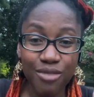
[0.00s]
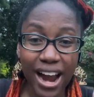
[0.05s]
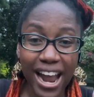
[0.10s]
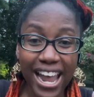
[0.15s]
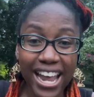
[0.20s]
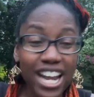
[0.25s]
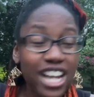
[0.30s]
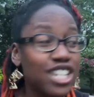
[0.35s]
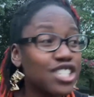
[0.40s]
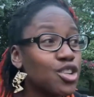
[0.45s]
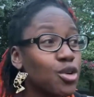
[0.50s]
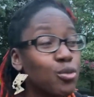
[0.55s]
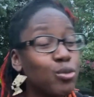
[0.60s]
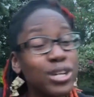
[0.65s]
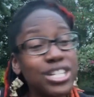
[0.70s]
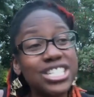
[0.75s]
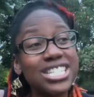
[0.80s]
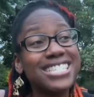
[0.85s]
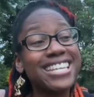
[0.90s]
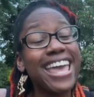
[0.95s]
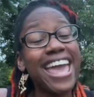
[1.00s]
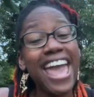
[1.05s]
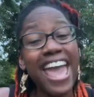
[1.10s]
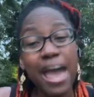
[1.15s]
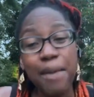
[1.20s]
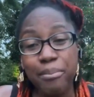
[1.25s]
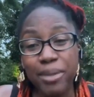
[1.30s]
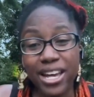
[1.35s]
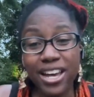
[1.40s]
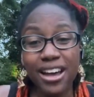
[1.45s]
right? So which is
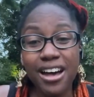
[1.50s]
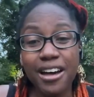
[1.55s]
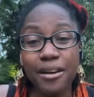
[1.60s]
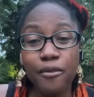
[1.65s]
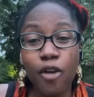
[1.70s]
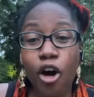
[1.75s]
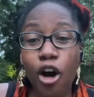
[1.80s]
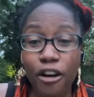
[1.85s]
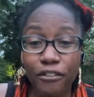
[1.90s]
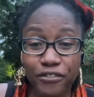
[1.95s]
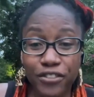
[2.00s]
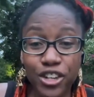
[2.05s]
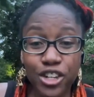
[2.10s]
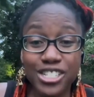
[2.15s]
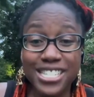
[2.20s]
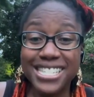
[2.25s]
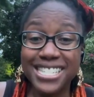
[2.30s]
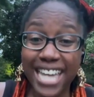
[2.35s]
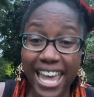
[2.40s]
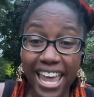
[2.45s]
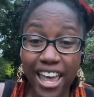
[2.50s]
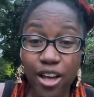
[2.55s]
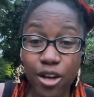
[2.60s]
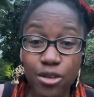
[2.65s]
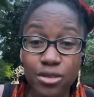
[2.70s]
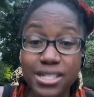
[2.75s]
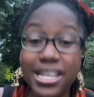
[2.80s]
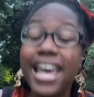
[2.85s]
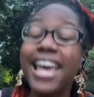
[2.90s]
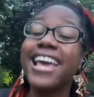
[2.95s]
capping up off
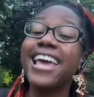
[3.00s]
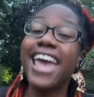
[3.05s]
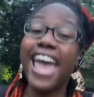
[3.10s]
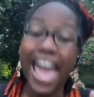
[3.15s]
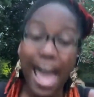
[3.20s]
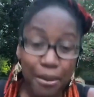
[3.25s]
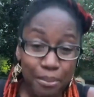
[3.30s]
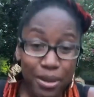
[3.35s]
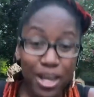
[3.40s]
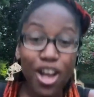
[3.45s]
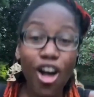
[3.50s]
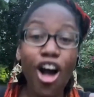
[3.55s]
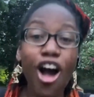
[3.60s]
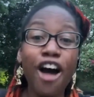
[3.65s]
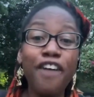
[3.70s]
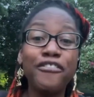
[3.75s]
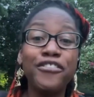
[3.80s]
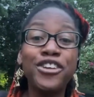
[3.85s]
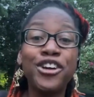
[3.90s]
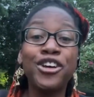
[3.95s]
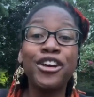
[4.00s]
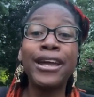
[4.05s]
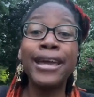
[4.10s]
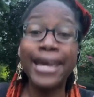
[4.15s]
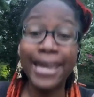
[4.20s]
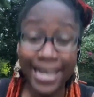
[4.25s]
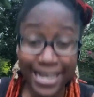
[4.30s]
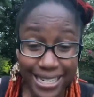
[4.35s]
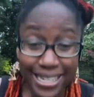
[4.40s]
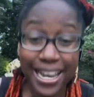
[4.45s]
sales, capping off your
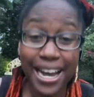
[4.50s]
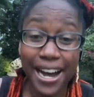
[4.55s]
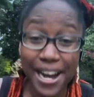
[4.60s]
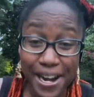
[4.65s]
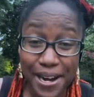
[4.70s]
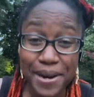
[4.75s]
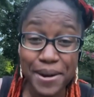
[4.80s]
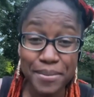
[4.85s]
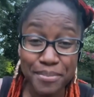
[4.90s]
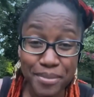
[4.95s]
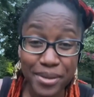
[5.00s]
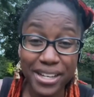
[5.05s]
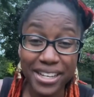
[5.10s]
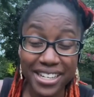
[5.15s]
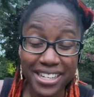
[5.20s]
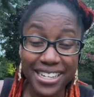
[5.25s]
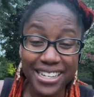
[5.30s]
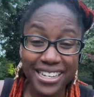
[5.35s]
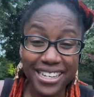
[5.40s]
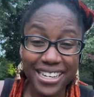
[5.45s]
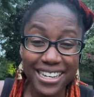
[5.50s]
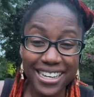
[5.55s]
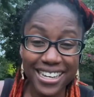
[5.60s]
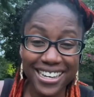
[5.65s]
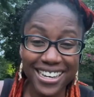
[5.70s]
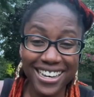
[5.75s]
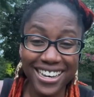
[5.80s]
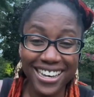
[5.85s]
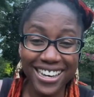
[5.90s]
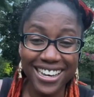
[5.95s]
income,
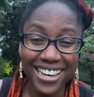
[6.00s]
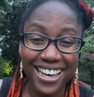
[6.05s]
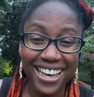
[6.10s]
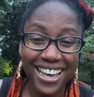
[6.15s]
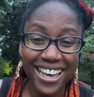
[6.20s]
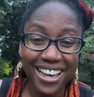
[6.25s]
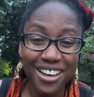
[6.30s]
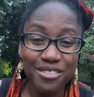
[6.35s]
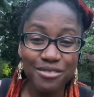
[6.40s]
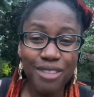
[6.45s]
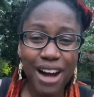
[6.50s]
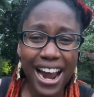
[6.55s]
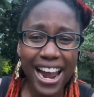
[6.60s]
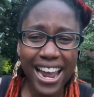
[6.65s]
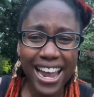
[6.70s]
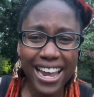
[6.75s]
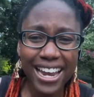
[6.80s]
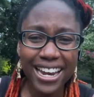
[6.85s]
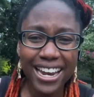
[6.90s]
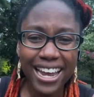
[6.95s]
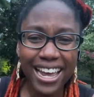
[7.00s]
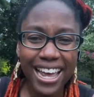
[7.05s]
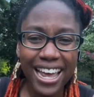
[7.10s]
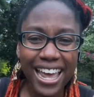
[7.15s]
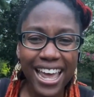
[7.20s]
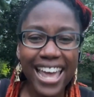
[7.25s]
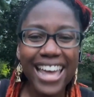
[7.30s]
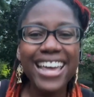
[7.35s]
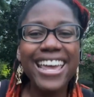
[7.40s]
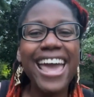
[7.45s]
right?
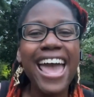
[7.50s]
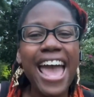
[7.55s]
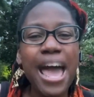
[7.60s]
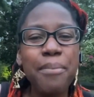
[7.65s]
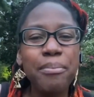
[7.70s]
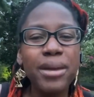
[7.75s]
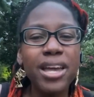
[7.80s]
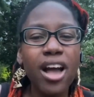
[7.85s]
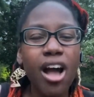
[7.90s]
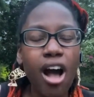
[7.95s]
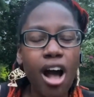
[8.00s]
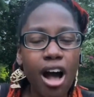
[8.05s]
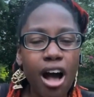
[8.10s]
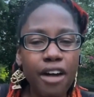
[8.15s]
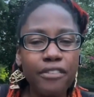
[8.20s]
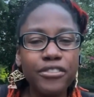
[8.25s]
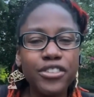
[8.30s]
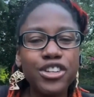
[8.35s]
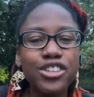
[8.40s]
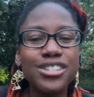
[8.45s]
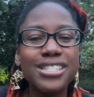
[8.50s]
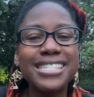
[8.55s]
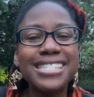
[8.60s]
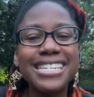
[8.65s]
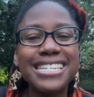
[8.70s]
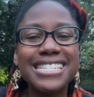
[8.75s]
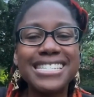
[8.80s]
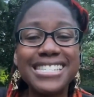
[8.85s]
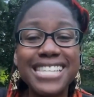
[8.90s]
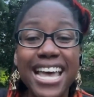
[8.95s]
And capping off your
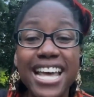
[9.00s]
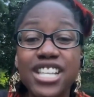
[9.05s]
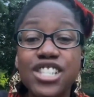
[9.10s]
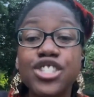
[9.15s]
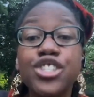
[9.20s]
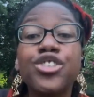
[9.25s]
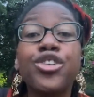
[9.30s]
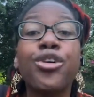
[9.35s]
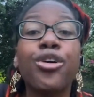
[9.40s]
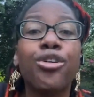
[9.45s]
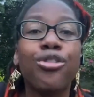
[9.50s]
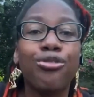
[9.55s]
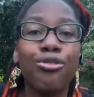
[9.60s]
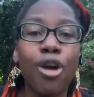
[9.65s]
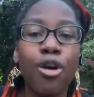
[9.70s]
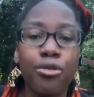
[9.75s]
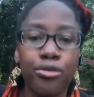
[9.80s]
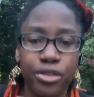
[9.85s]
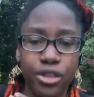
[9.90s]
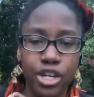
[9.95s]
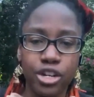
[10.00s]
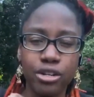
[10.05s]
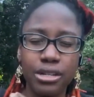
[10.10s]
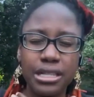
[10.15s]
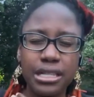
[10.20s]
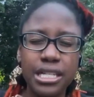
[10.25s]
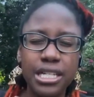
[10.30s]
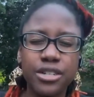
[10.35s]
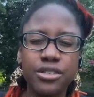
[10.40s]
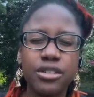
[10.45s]
success, your growth. You're
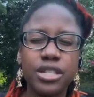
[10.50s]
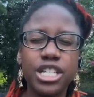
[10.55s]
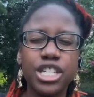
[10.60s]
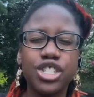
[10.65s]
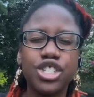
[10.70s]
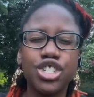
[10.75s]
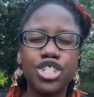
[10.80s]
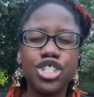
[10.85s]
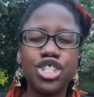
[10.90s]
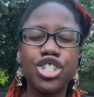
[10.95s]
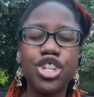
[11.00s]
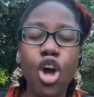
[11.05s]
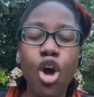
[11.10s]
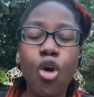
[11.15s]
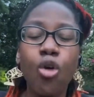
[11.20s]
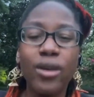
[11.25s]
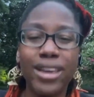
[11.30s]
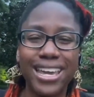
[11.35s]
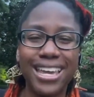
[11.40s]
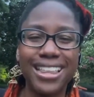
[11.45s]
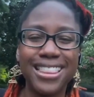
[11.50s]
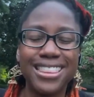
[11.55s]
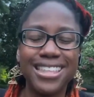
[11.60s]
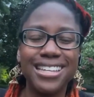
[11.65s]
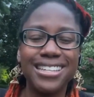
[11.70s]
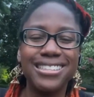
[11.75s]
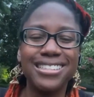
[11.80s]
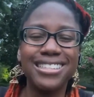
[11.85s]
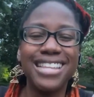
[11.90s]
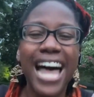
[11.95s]
literally choking
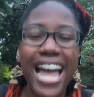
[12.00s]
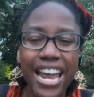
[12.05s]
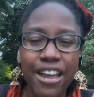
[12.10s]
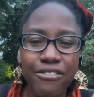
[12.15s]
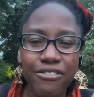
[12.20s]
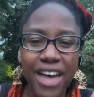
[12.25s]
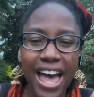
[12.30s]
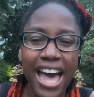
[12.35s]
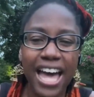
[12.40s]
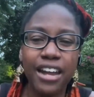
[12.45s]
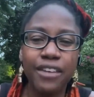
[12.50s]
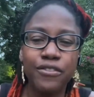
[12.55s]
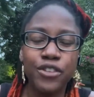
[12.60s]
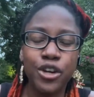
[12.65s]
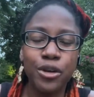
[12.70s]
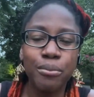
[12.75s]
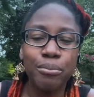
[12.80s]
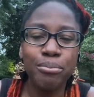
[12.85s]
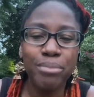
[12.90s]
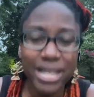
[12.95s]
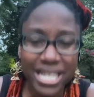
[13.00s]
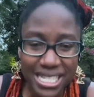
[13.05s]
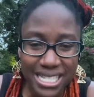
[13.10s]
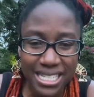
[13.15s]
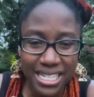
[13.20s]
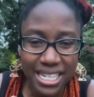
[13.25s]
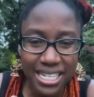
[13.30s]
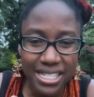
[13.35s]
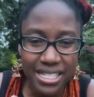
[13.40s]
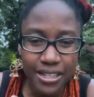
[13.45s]
the life out of your
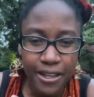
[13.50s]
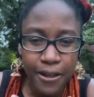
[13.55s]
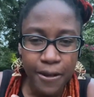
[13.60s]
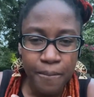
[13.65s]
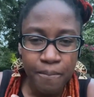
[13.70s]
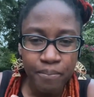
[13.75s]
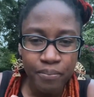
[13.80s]
business